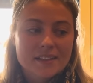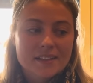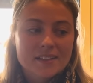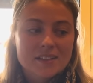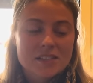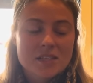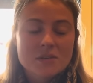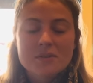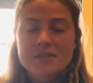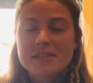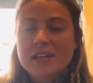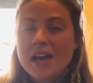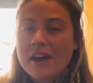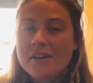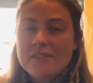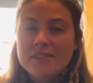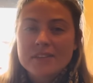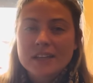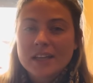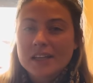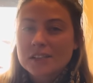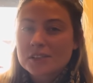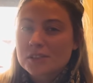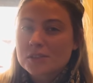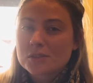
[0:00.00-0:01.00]
she was
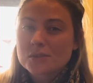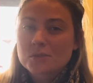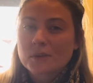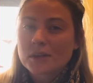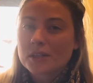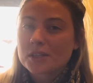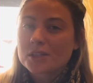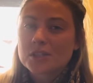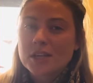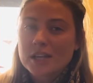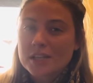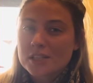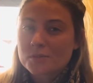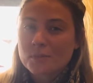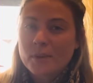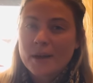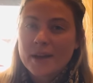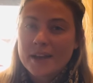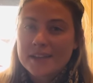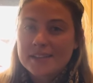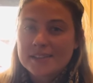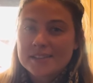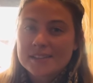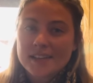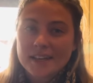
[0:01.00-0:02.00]
having, like, just weird chest
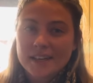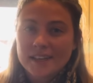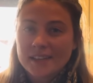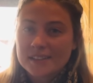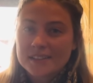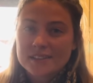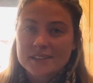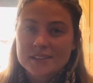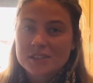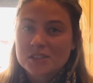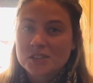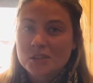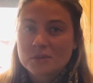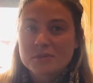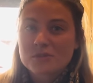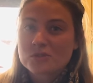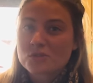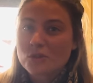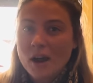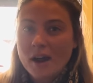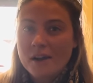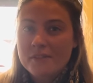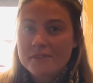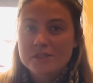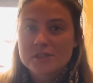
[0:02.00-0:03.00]
pains, like, and she was
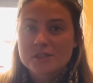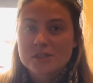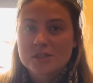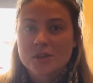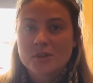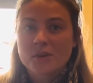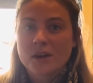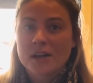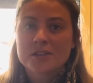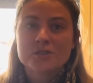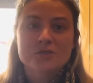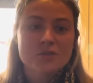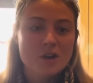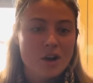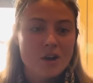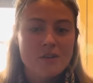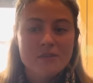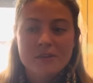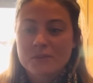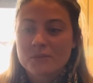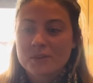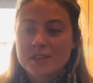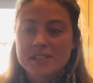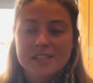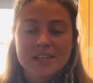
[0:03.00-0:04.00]
driving, so I drove,
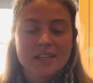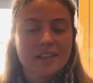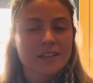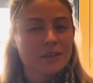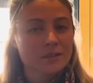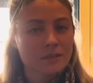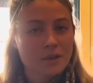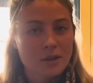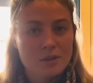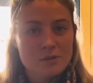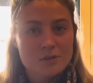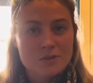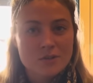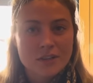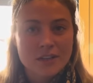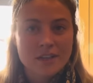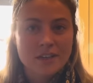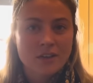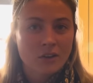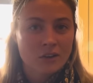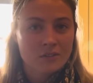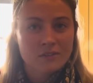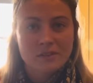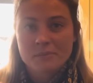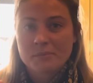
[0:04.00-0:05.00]
and we said the rosary
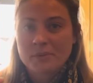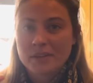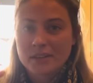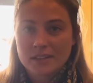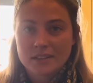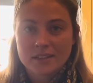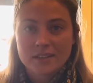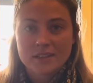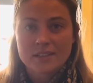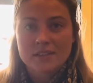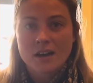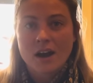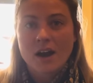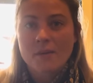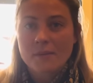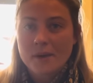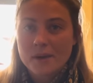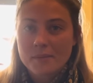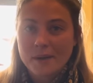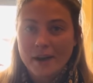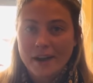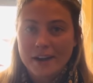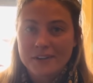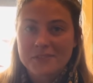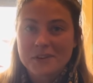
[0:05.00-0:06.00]
on repeat the entire way
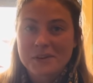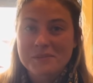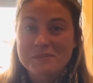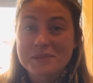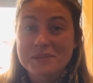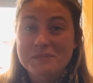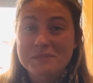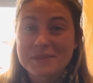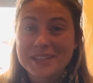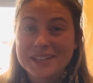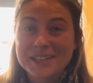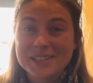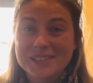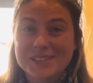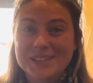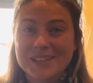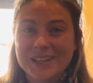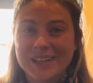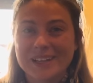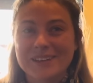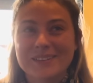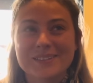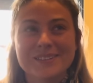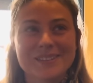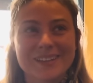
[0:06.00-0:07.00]
back from the beach.
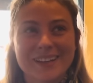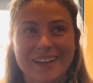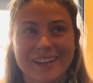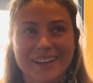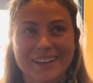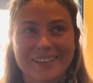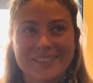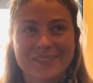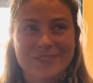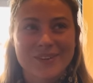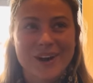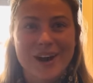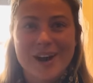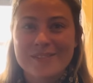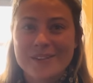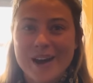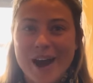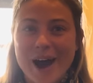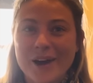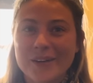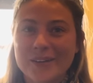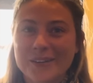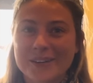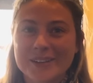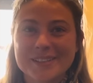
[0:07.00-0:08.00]
Like, it was like 5
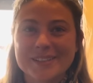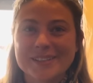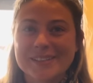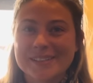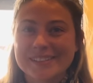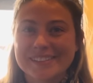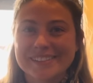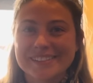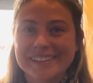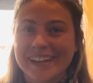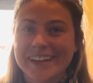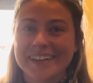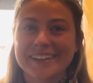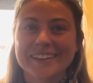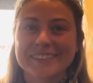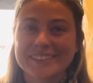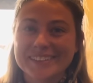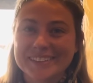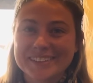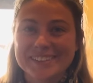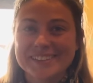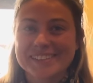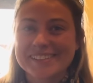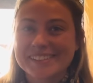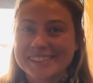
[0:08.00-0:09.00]
hours. Like,
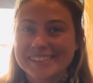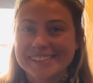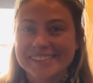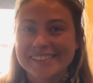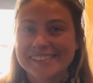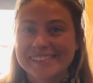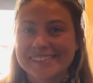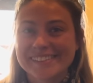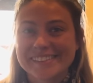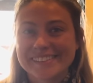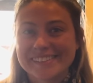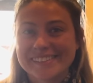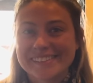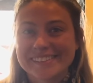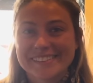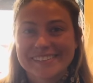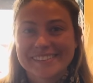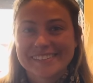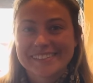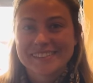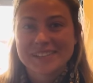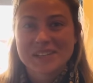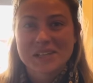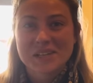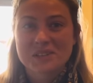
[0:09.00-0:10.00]
we just,
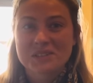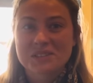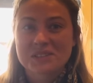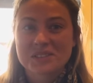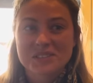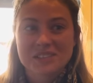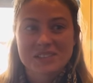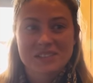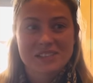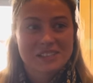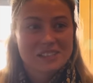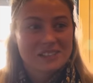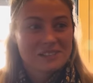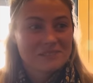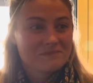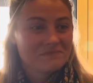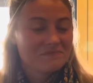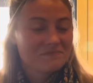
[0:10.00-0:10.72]
you know, just